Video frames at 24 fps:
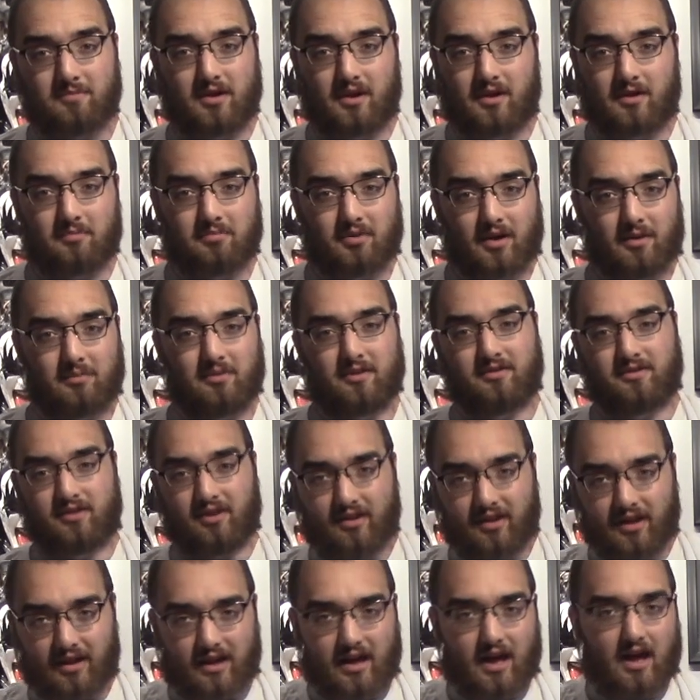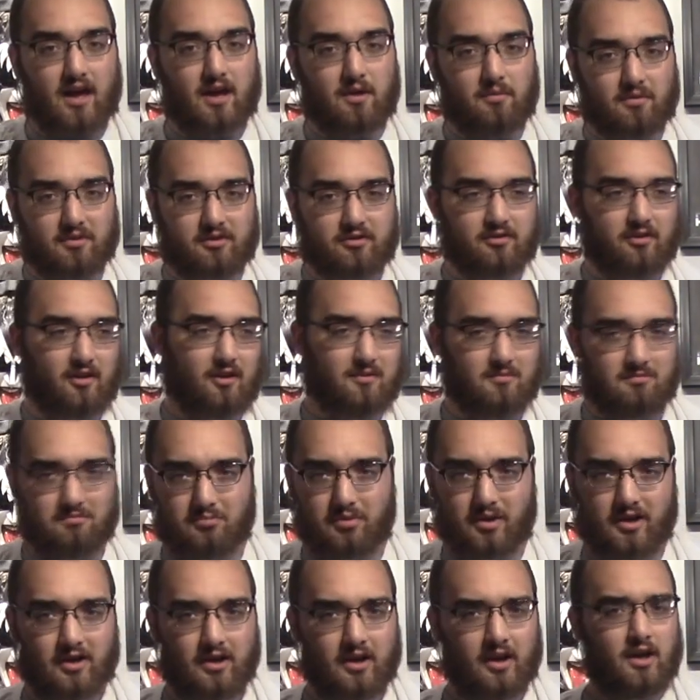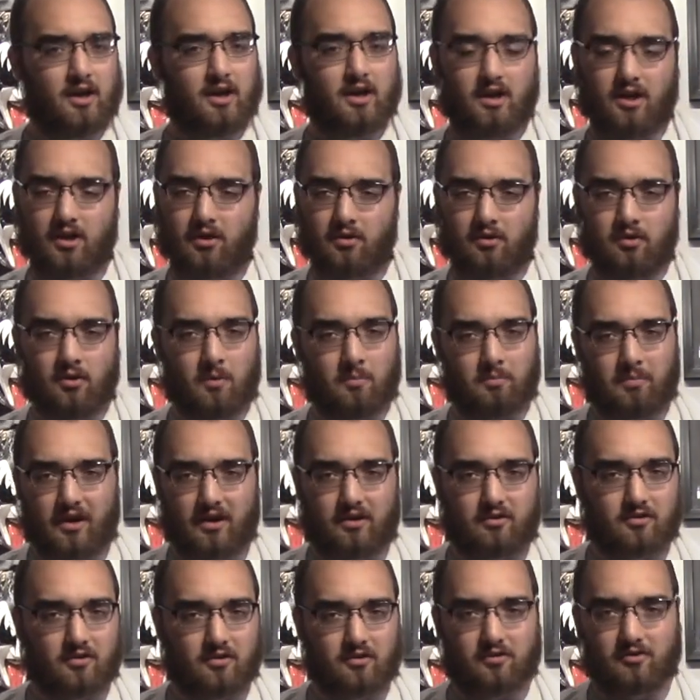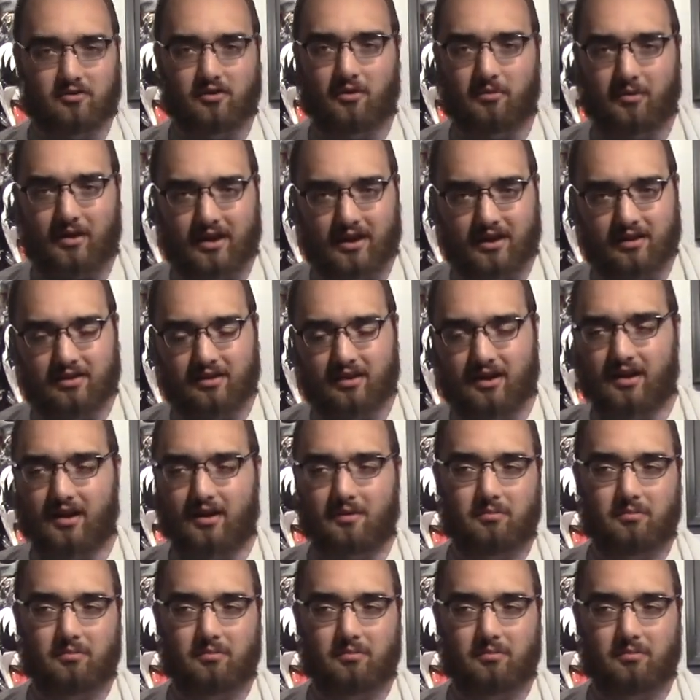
You can probably say, like, hey, what's up, but, you know, no pictures, no anything.